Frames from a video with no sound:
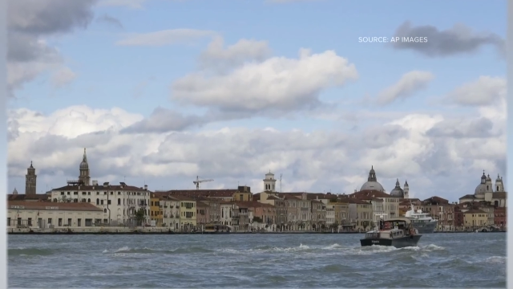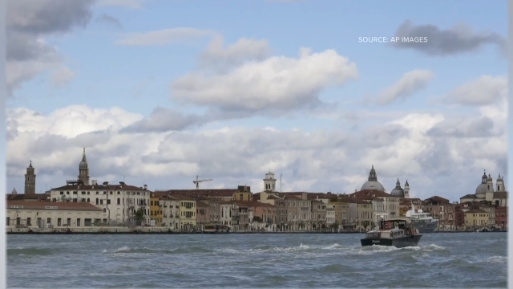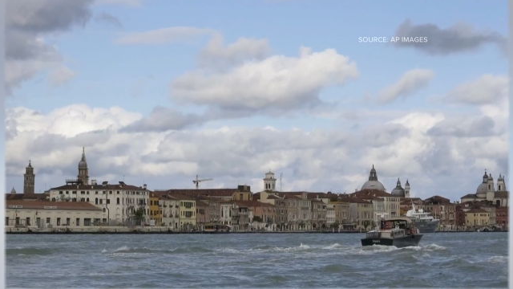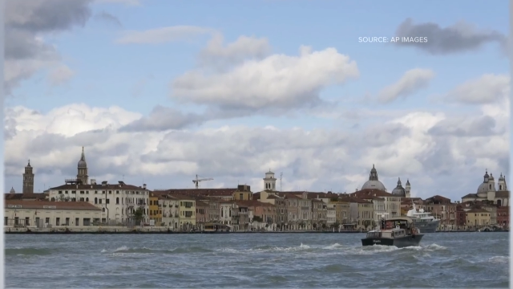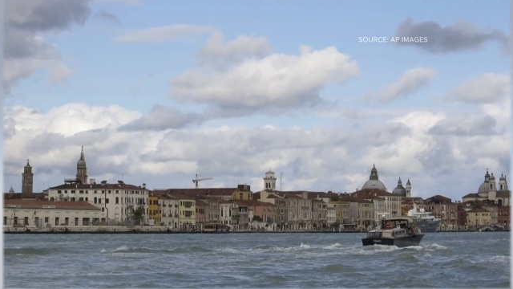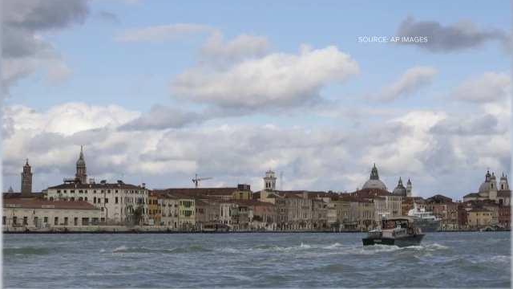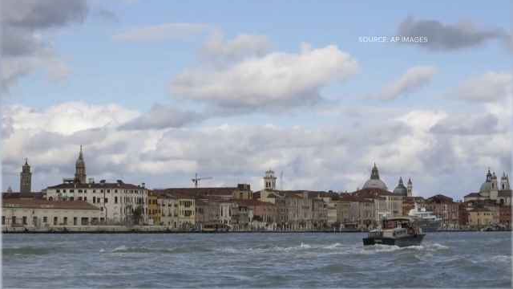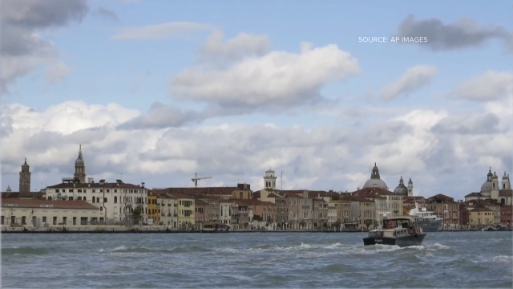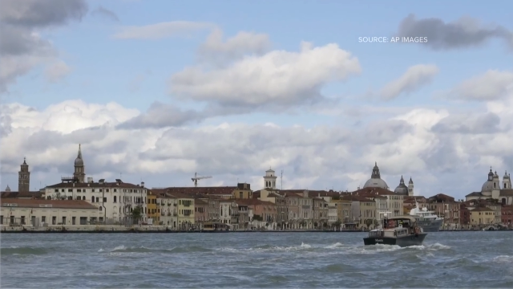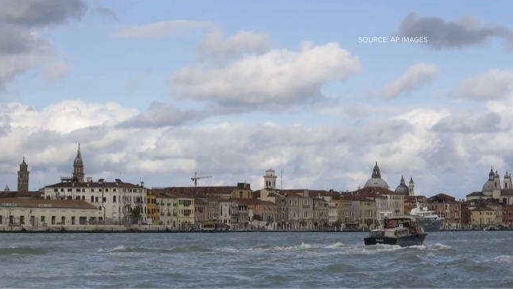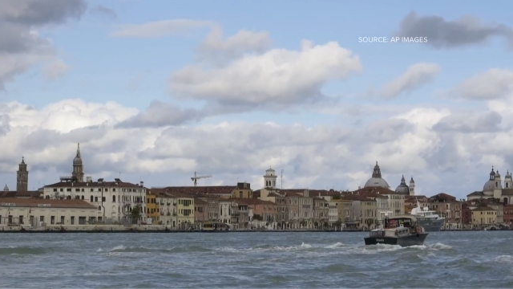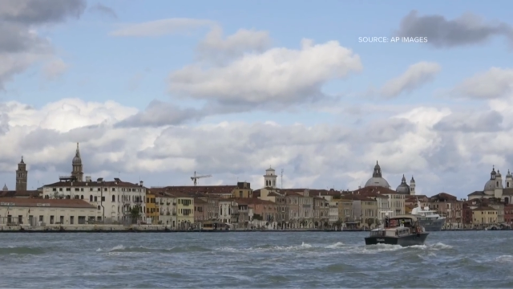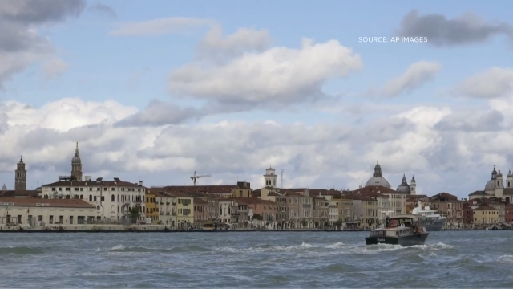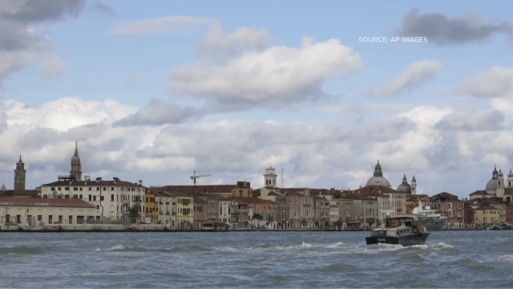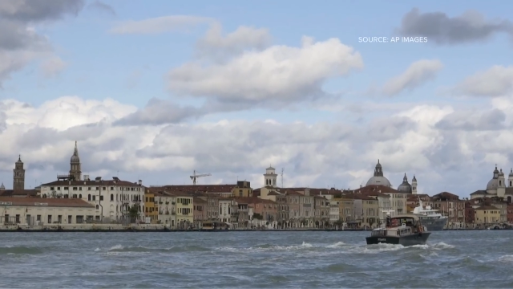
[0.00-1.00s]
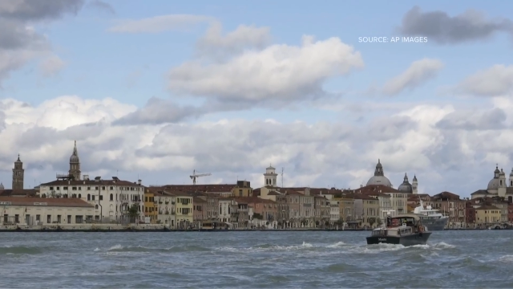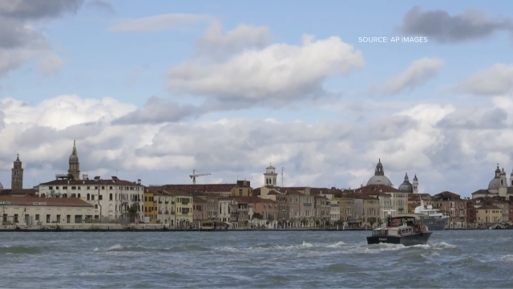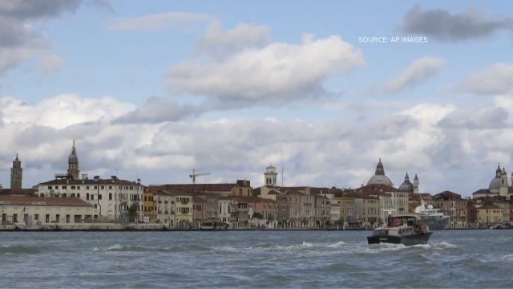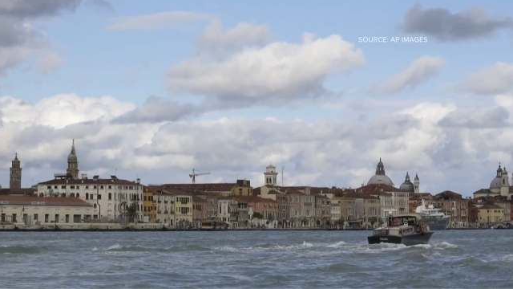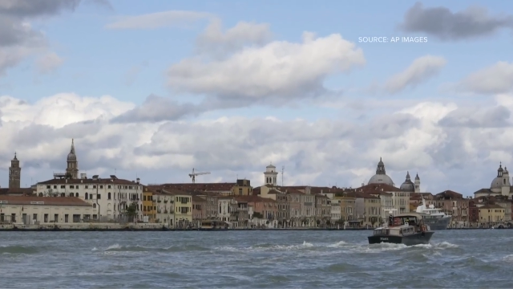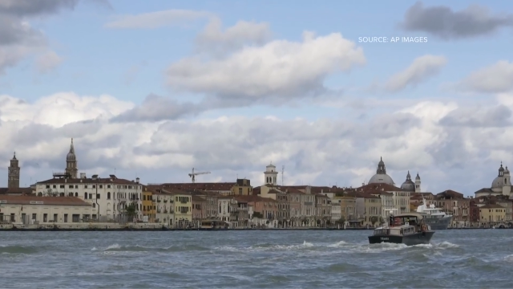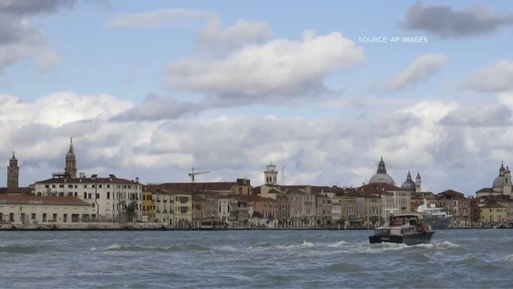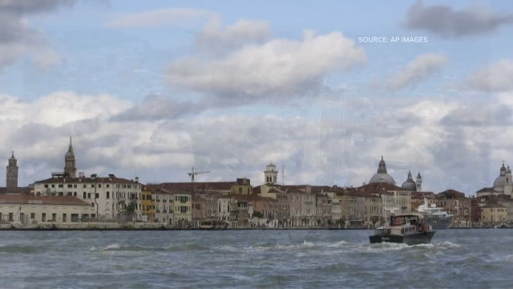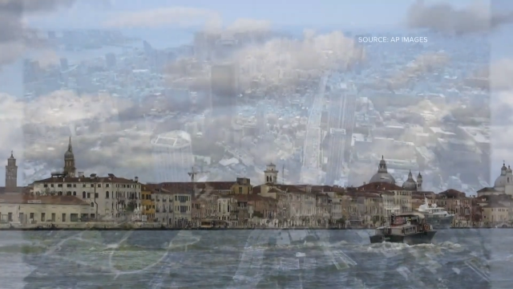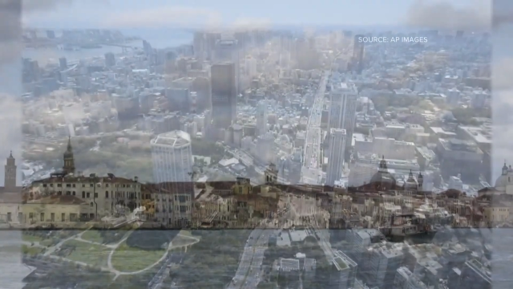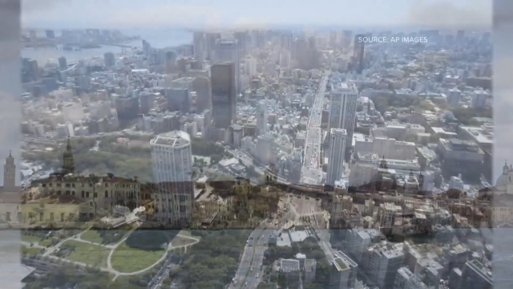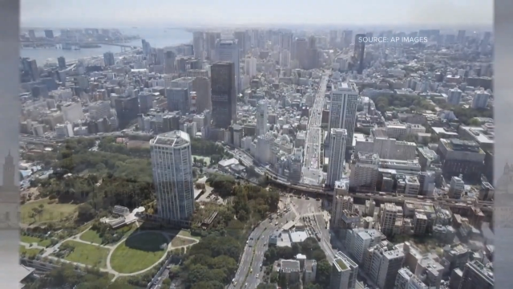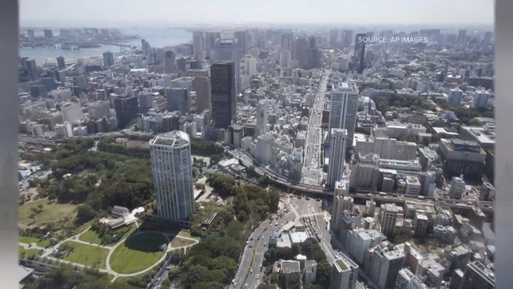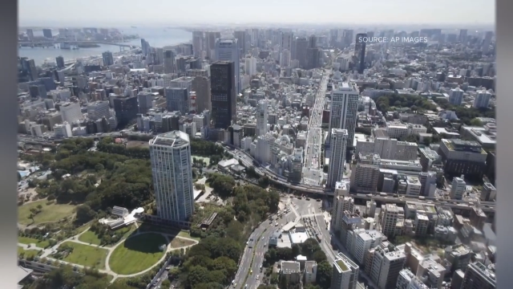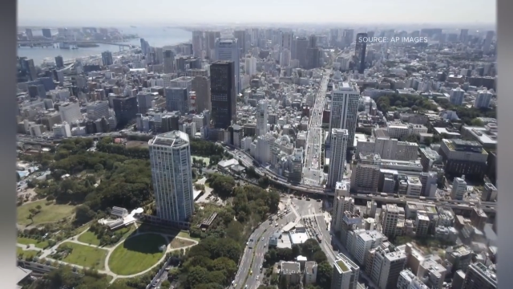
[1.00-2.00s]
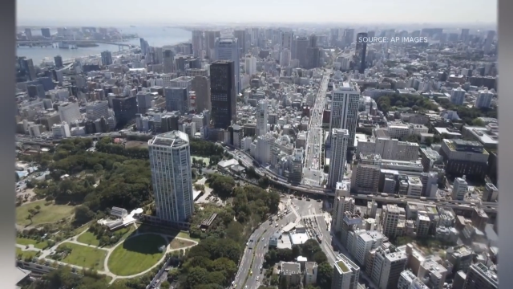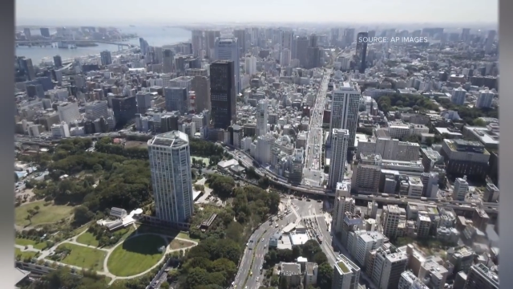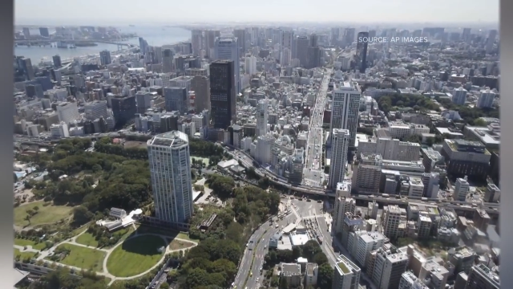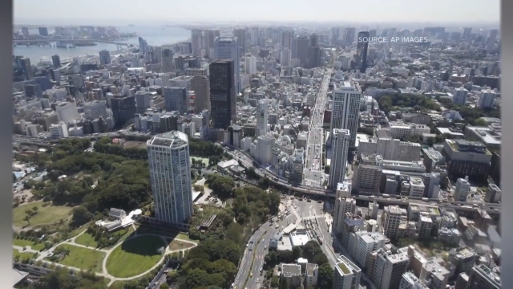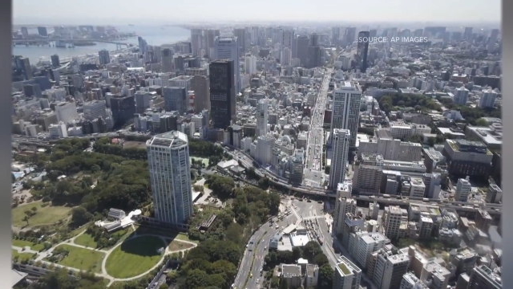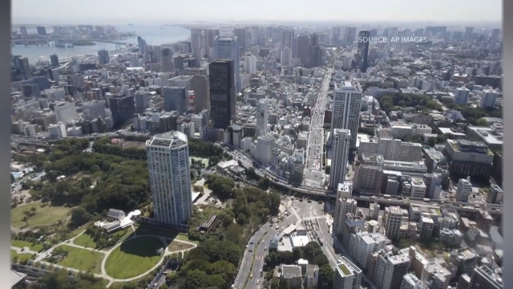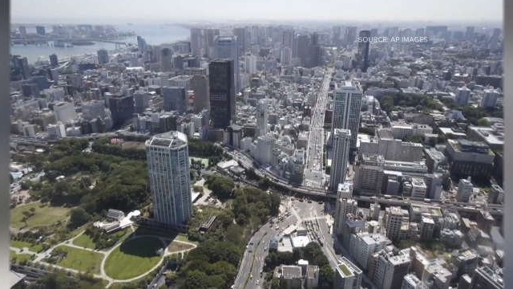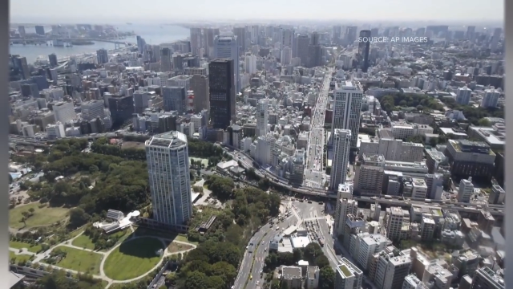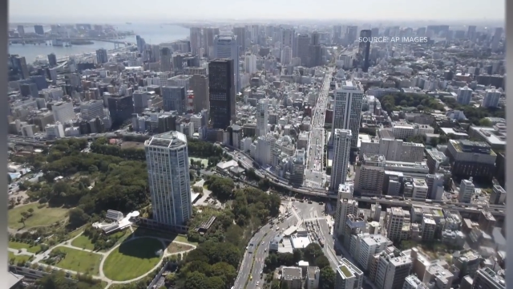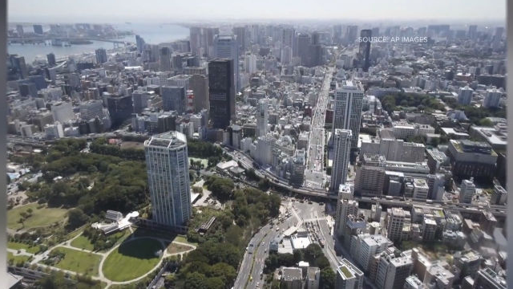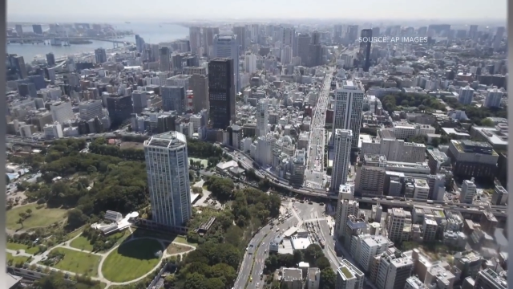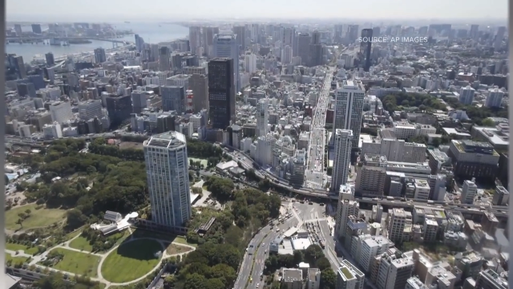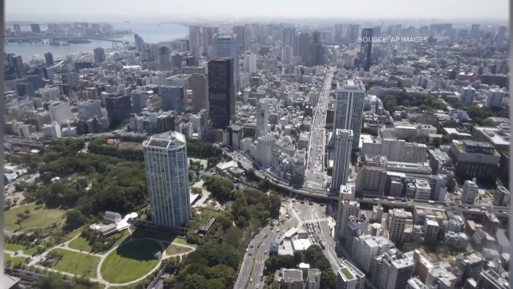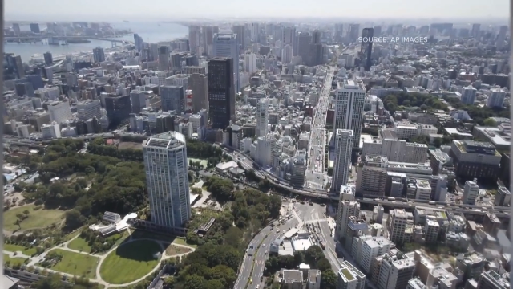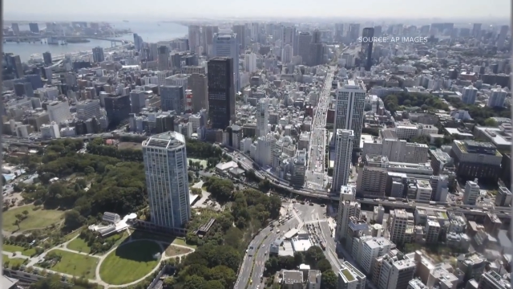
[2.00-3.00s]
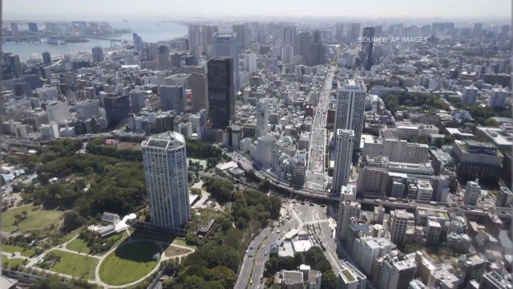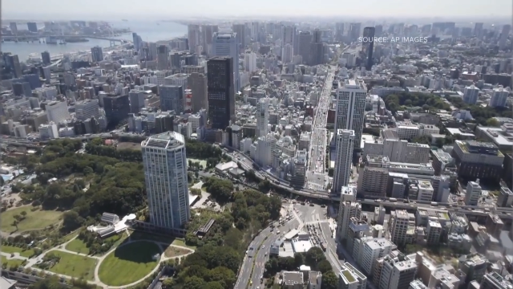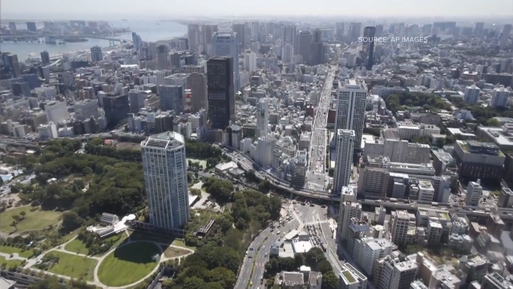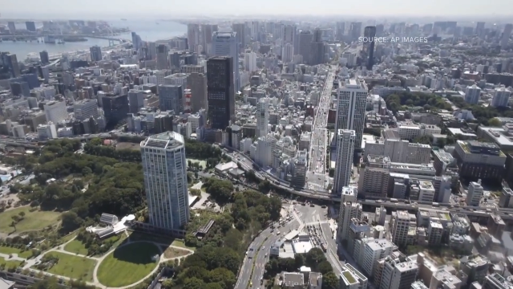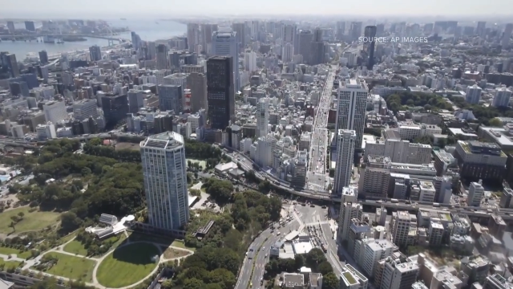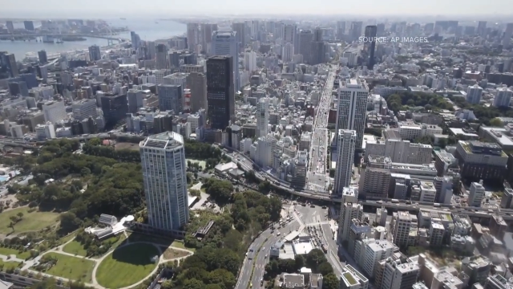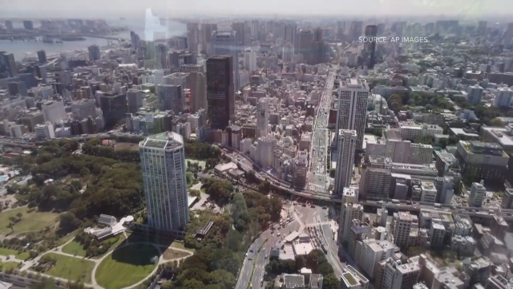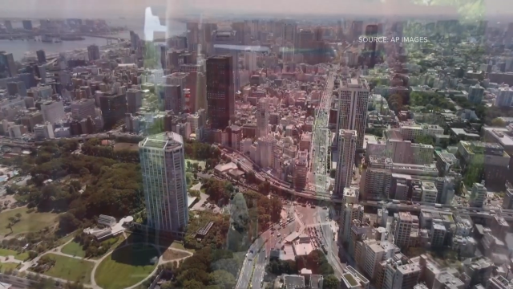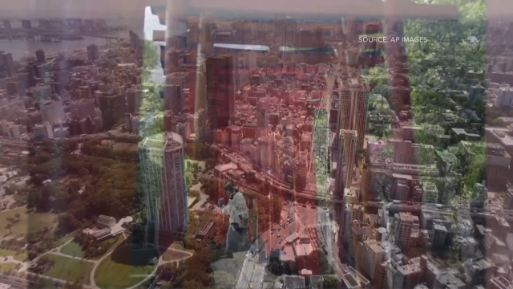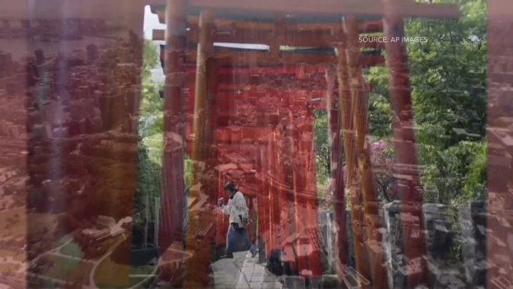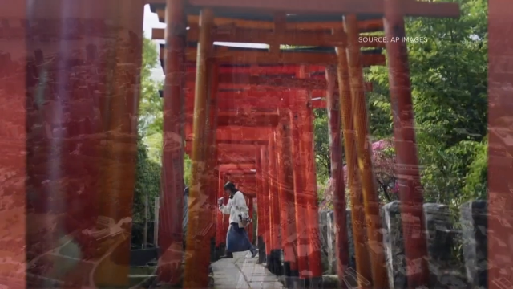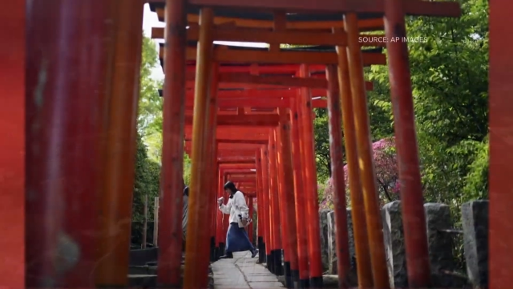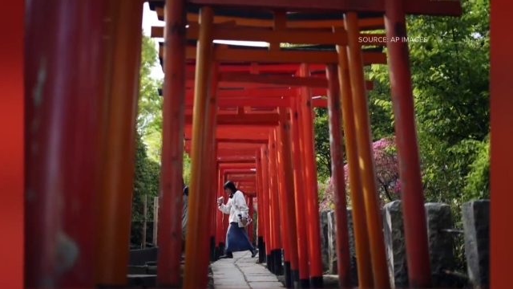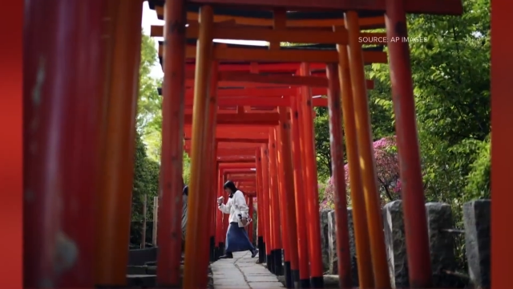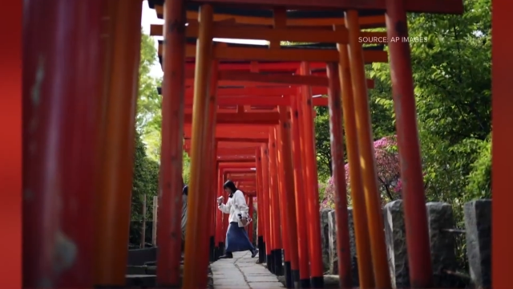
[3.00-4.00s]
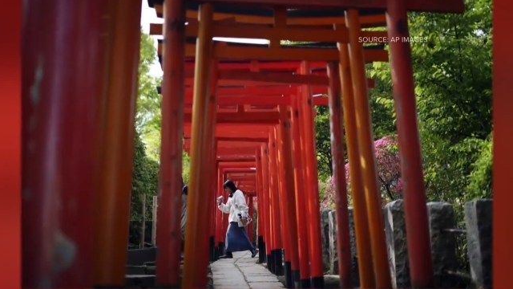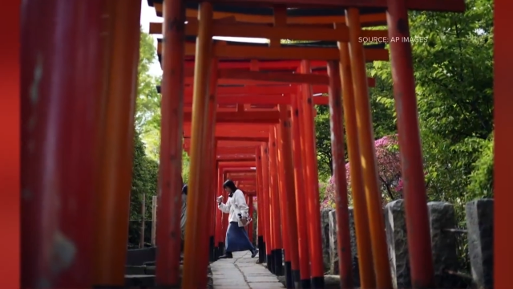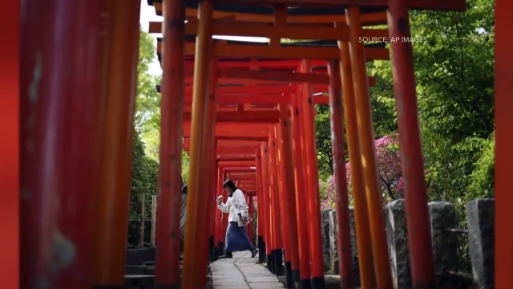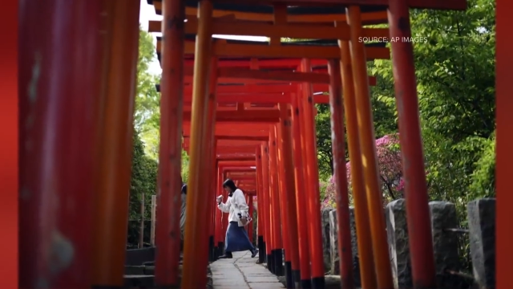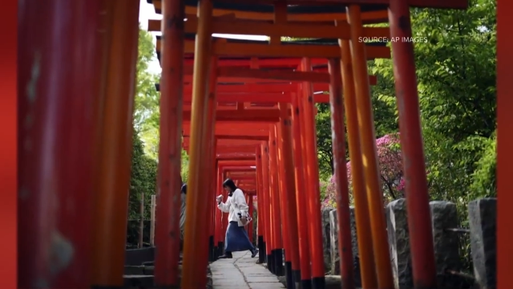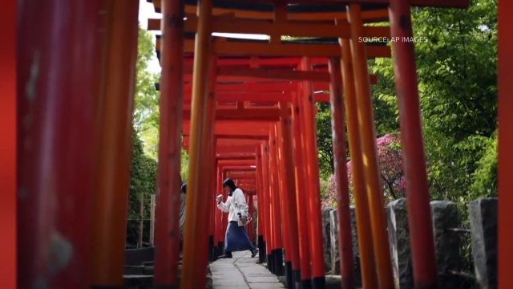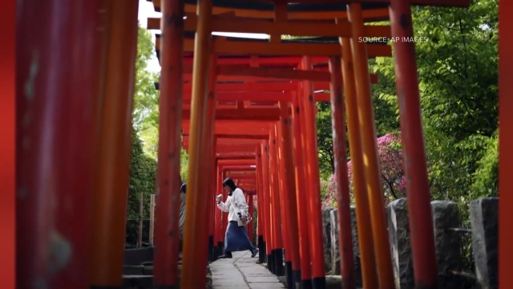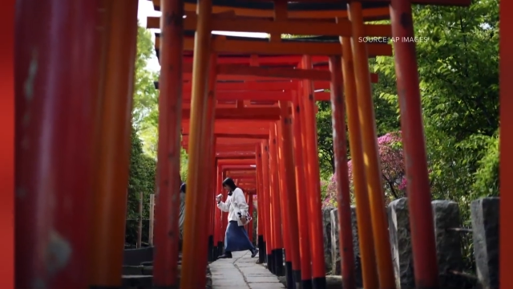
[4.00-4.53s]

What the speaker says: (no speaker visible)